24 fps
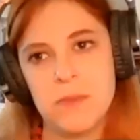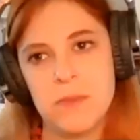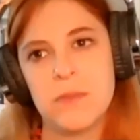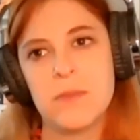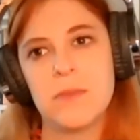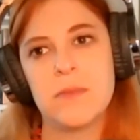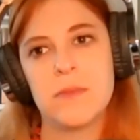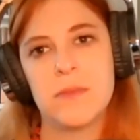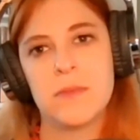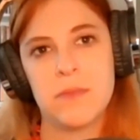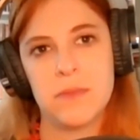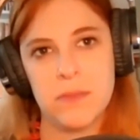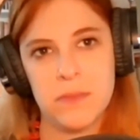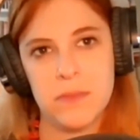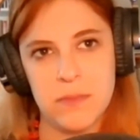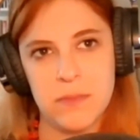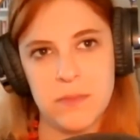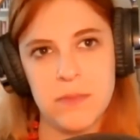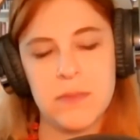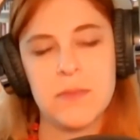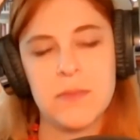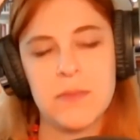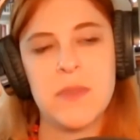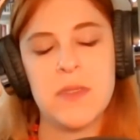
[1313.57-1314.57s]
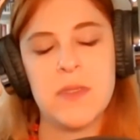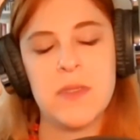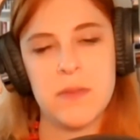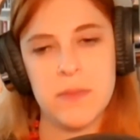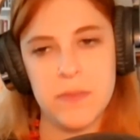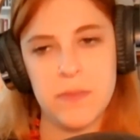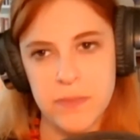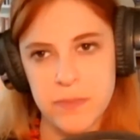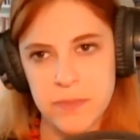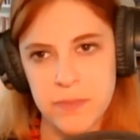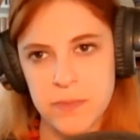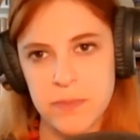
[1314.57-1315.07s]
is. But oh
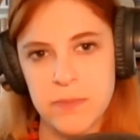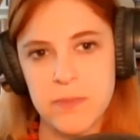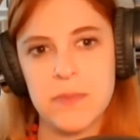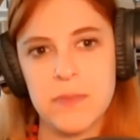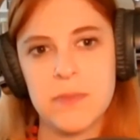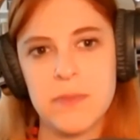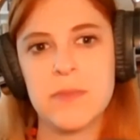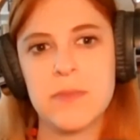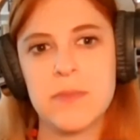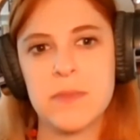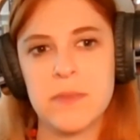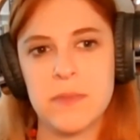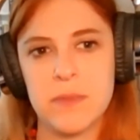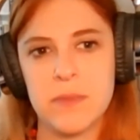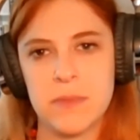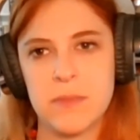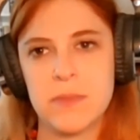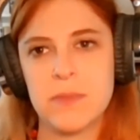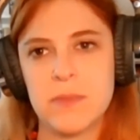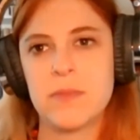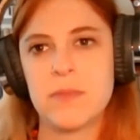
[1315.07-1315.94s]
my goodness. I mean,